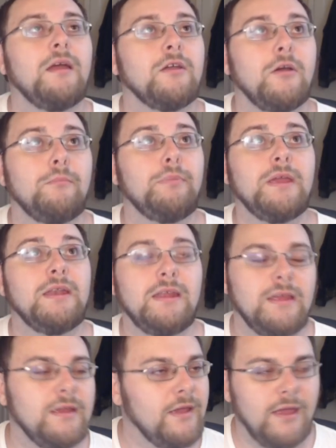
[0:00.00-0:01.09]

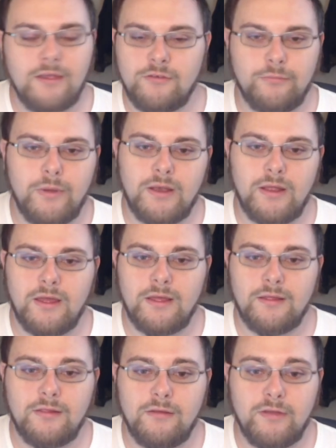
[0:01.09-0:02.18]
Kobeni has been, uh,
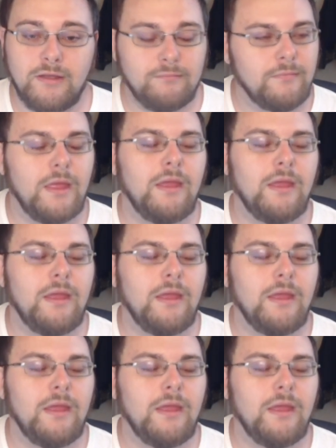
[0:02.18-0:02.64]
living.